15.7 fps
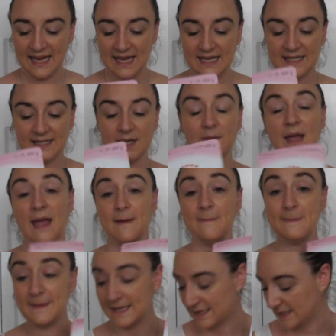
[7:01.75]
So yeah,
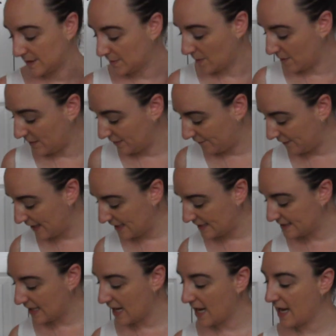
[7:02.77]
this is what we feed
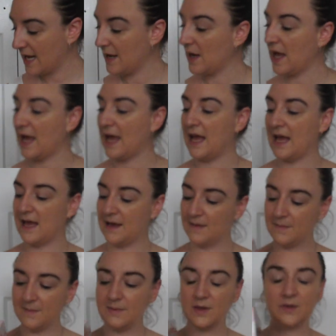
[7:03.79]

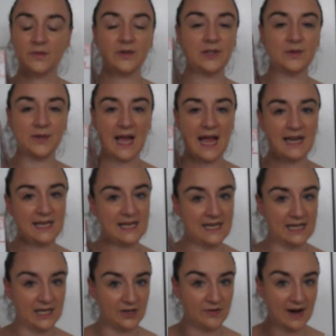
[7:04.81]
her. The Royal Canin
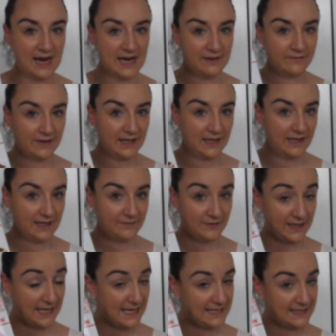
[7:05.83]
in gravy
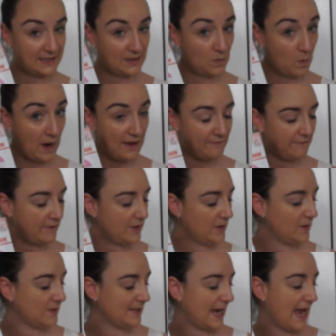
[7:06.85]
for kitten wet
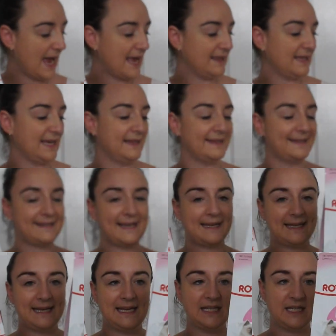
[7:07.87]
food, and then the
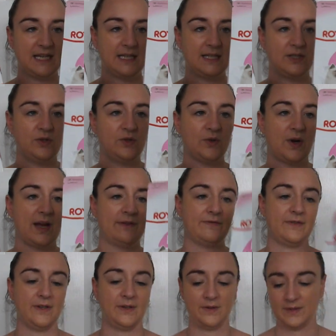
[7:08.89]
second age kitten dry
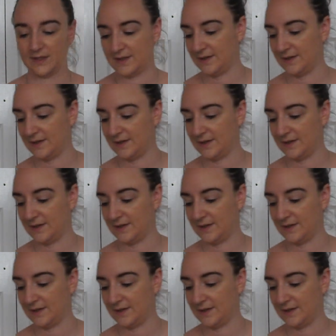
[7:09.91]
food.